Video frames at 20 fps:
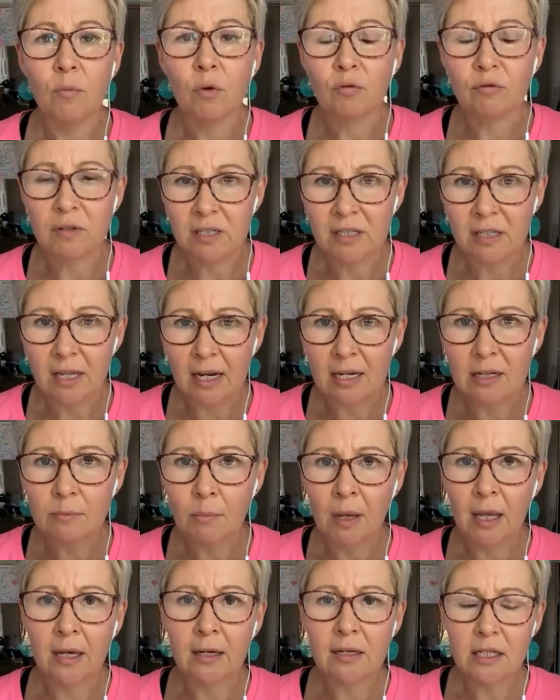
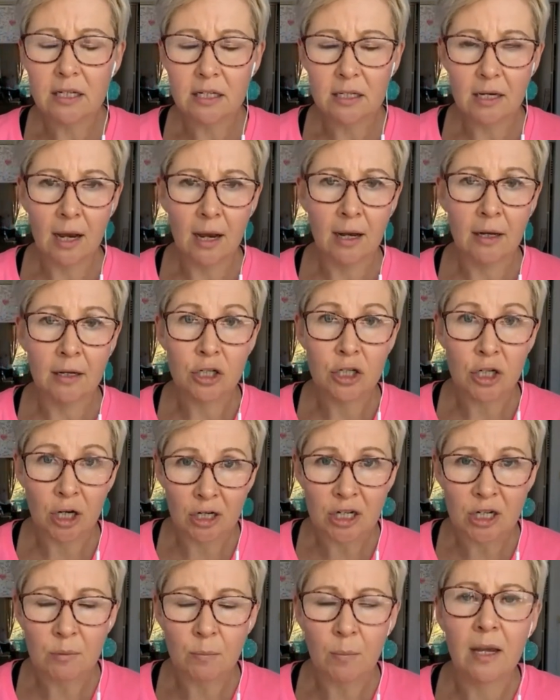resentment,
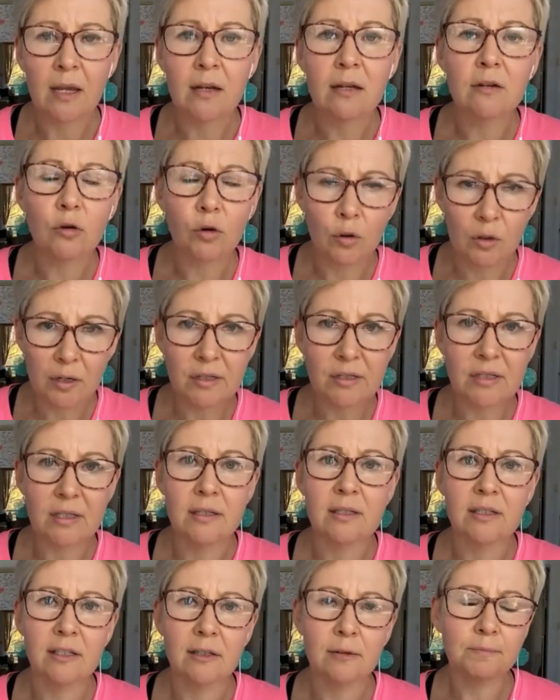judgment,
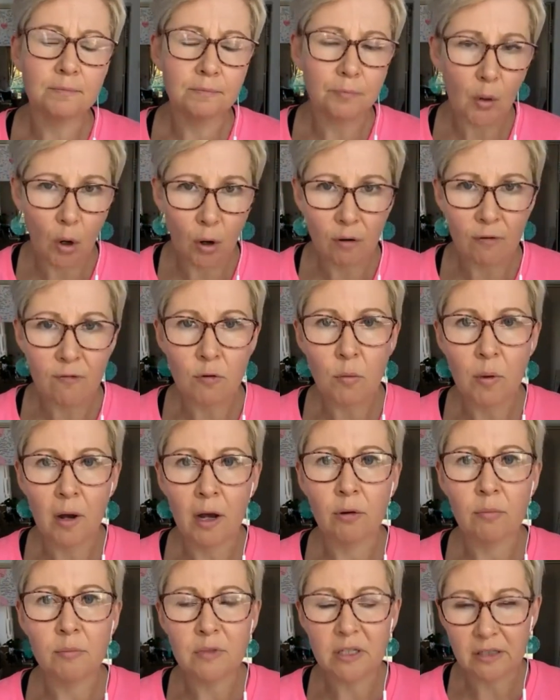criticism,
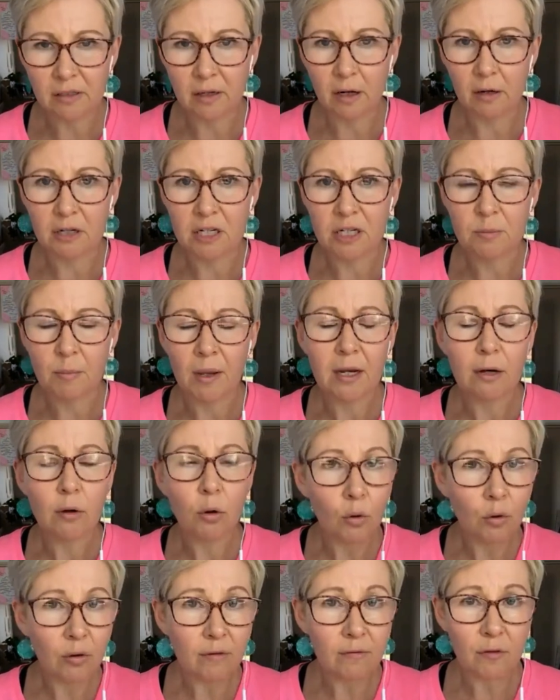overwhelm, discouragement,
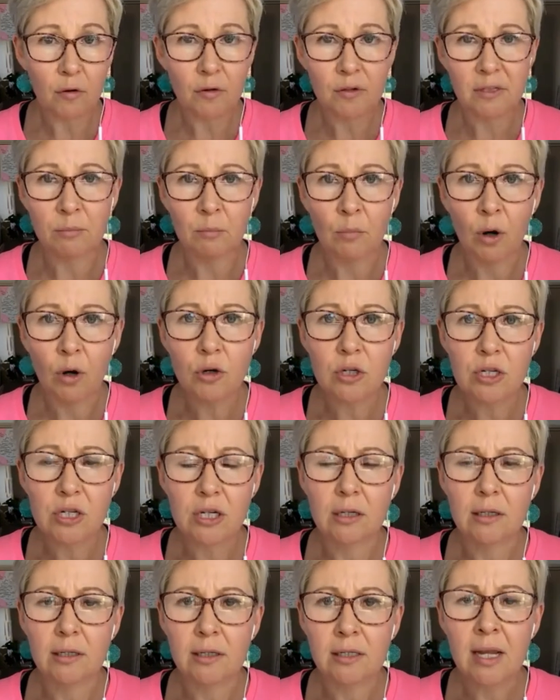all of those
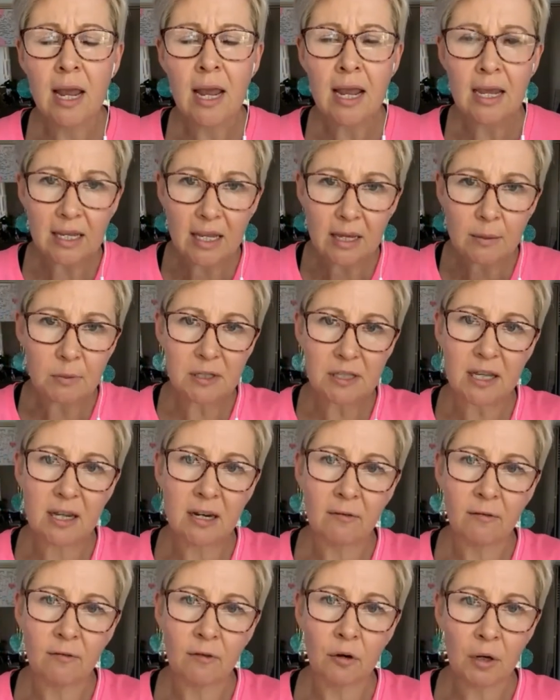emotions keep us in
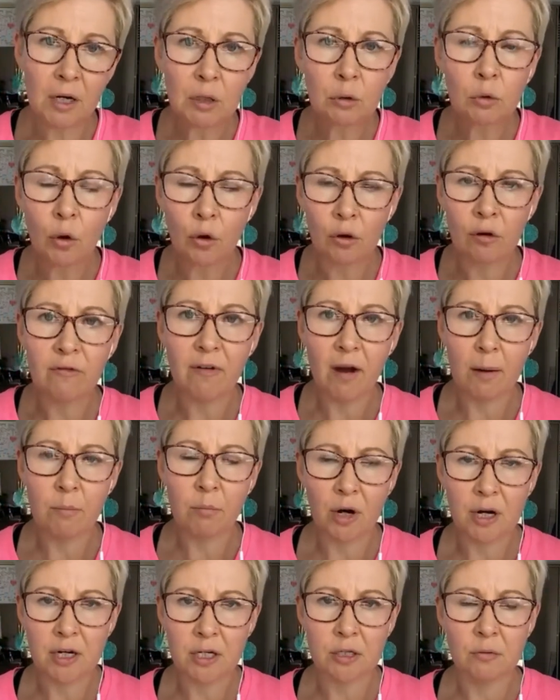a very low
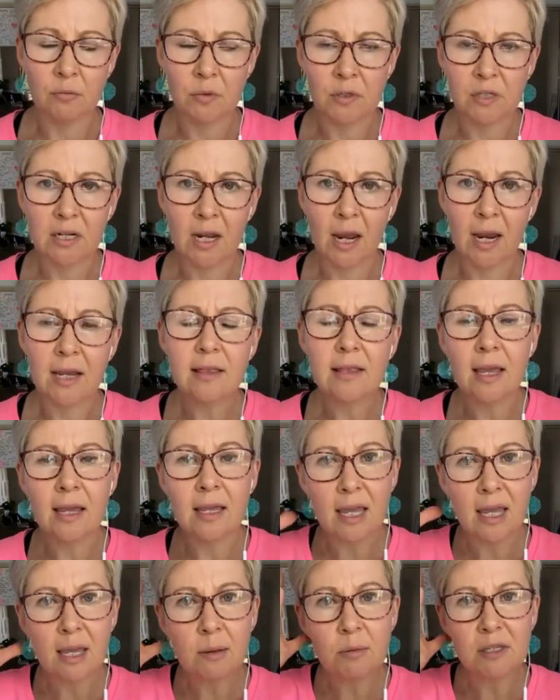vibrational state. They
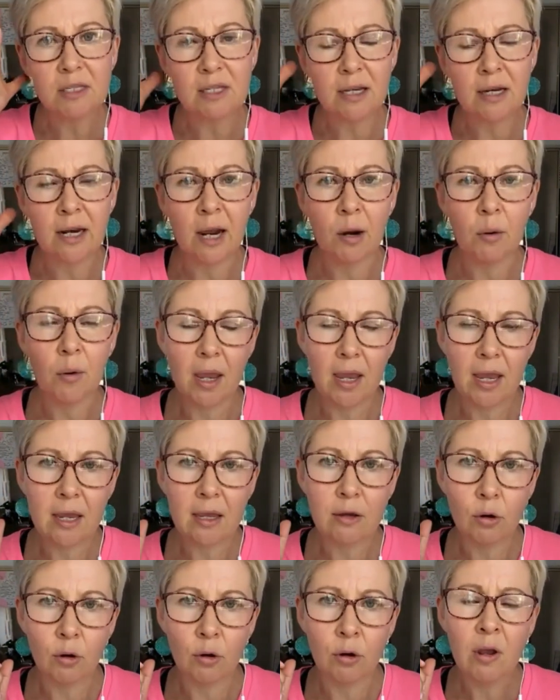keep us in our
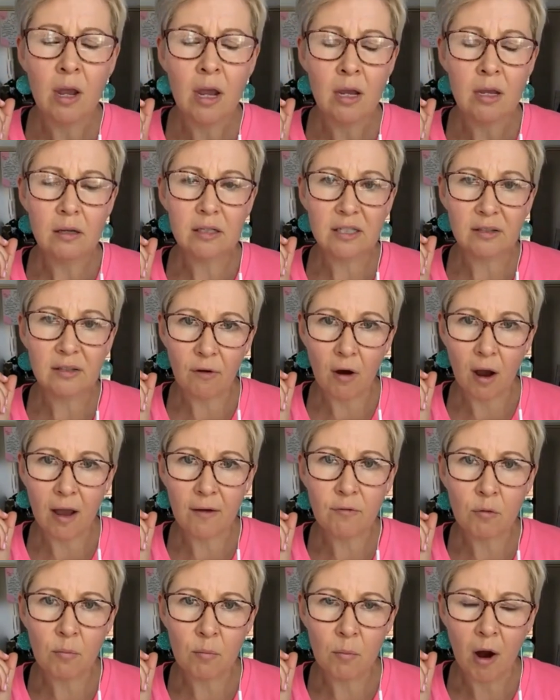ego
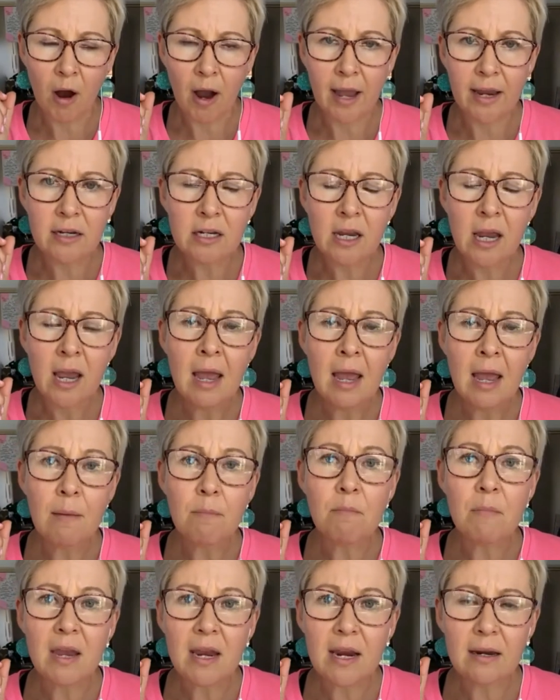survival mind,
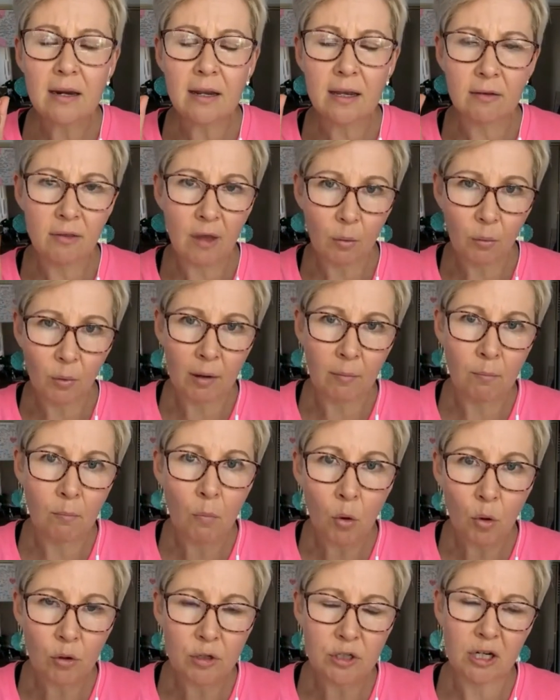meaning that we're
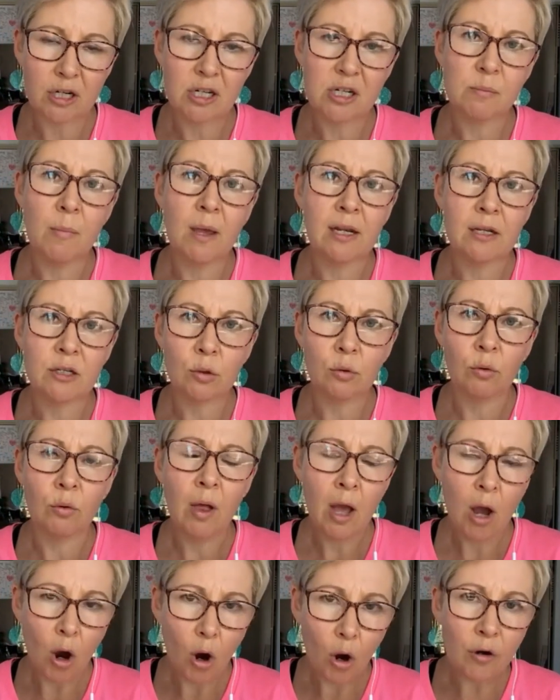more judgmental
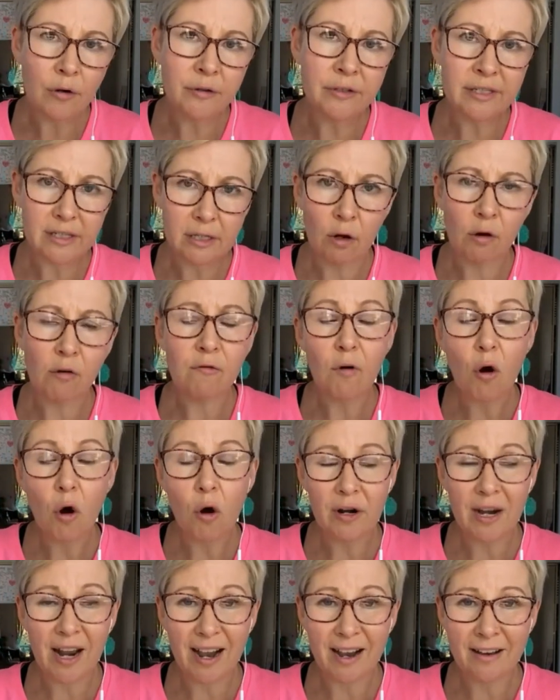on self,
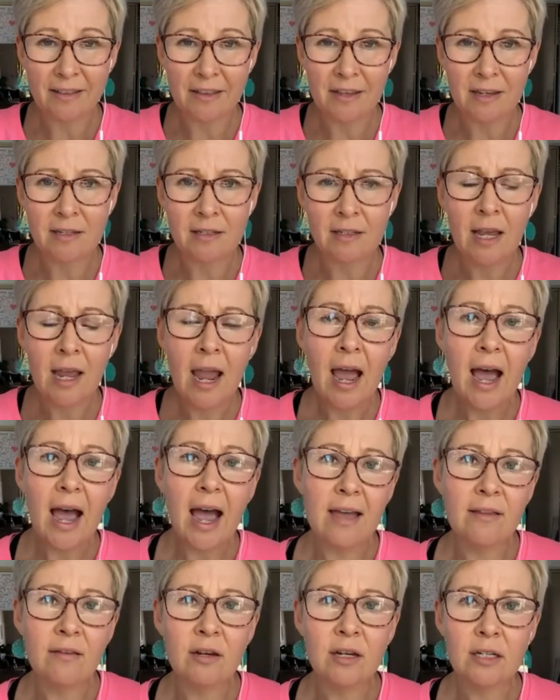on others.
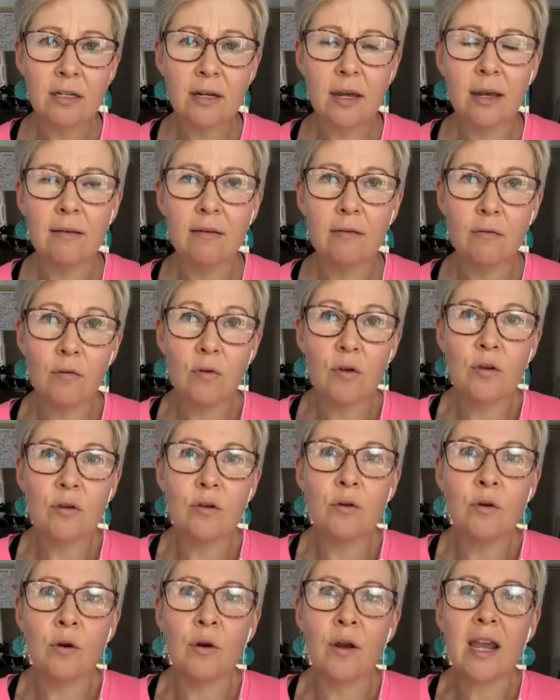And,
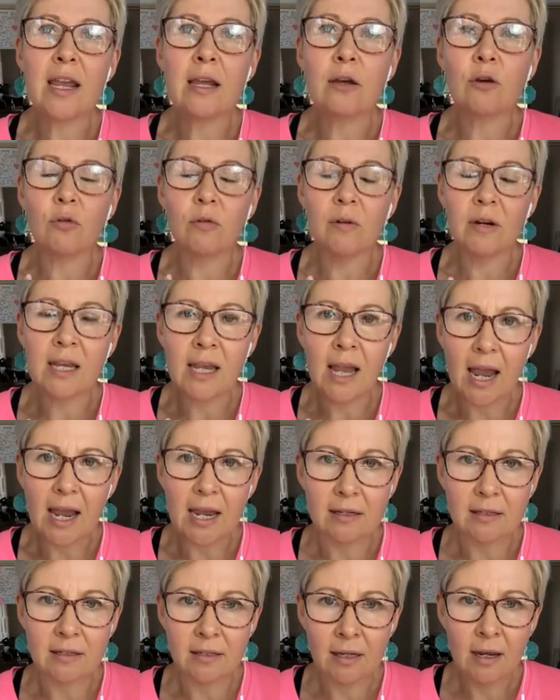you know, it
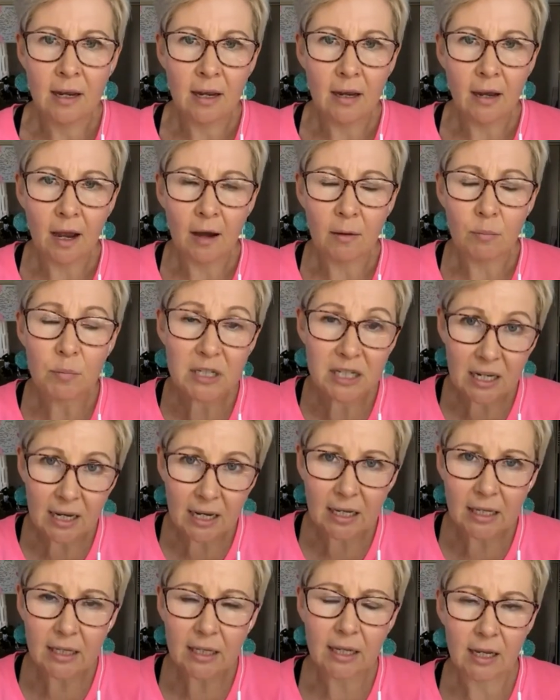creates,
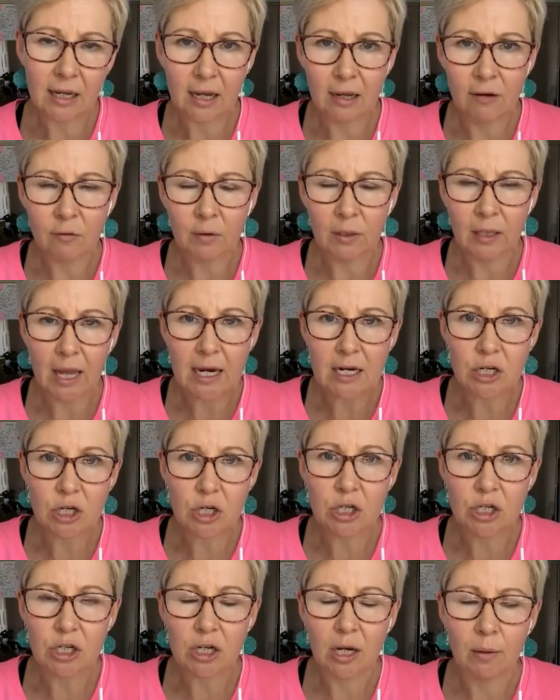particularly in
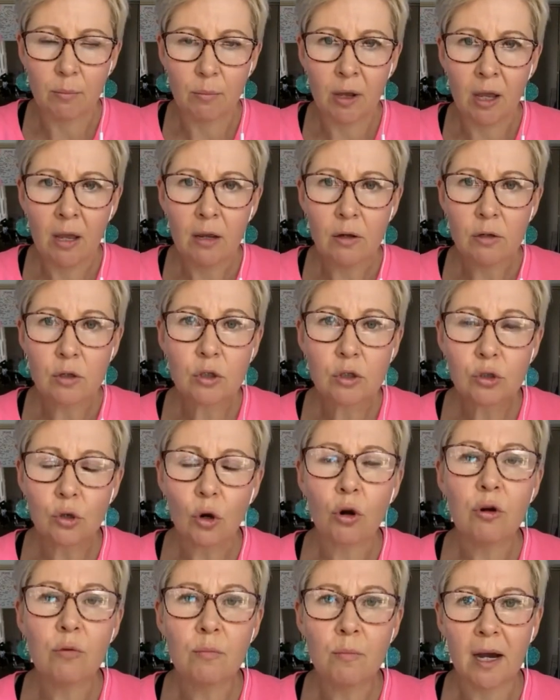relationship,
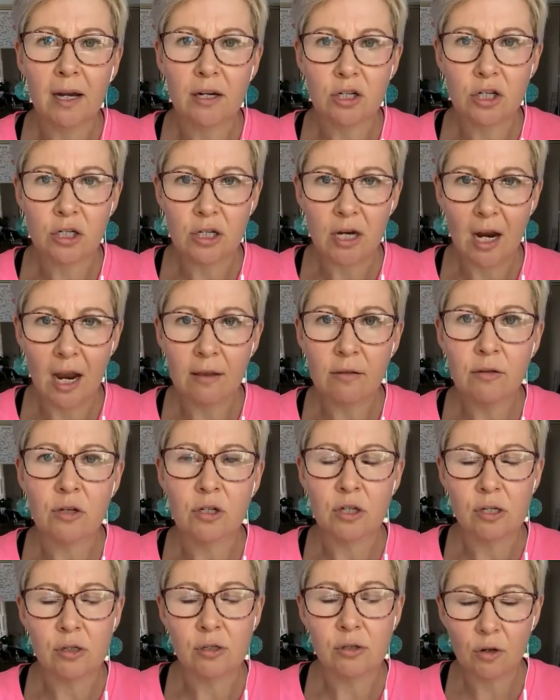so much
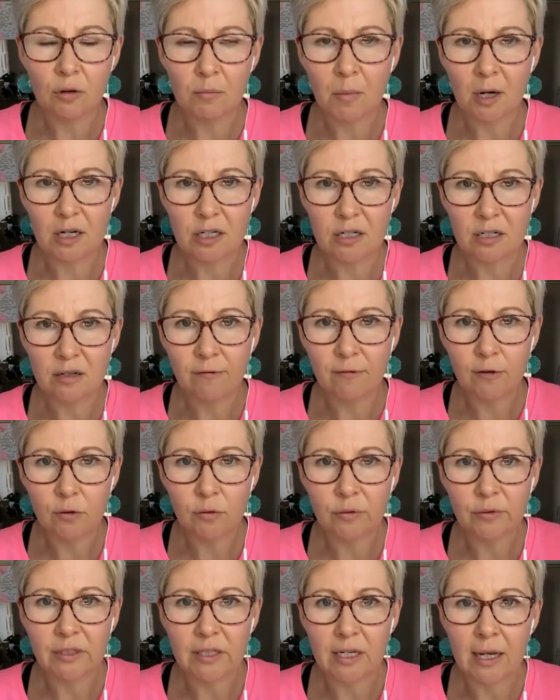challenge and so much
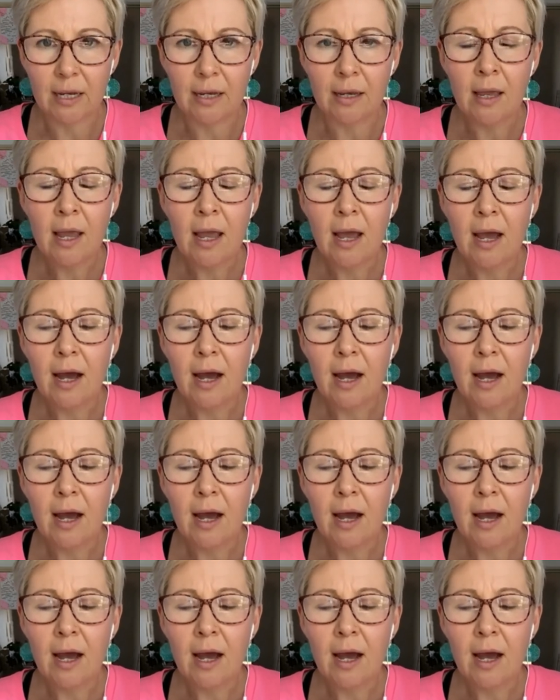difficulty